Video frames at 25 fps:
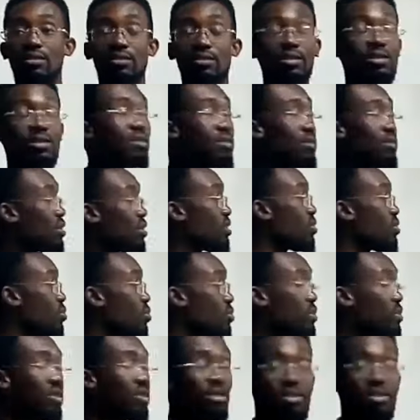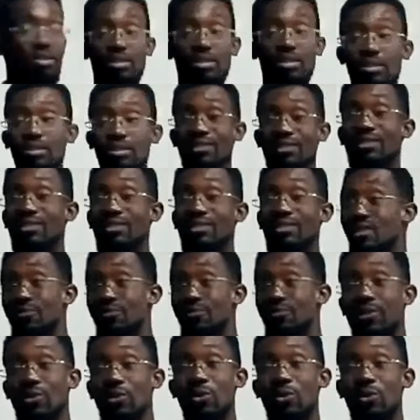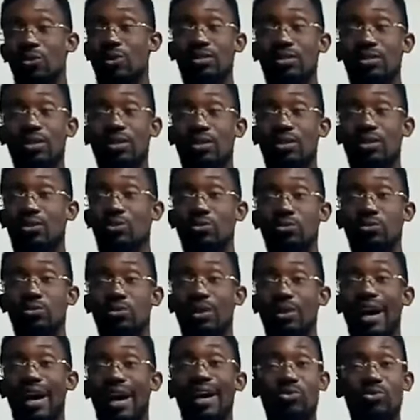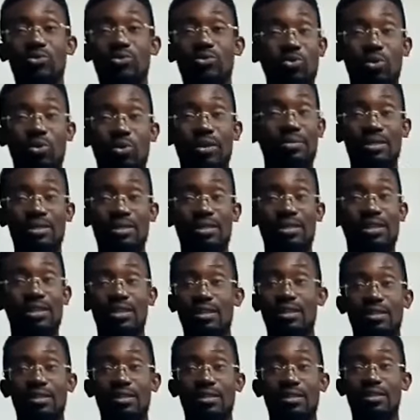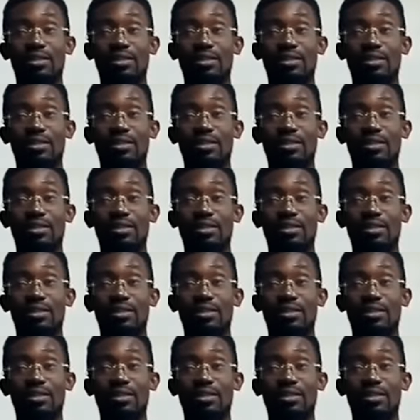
See this thing, it looks easy. It's difficult to execute. I know what I'm saying.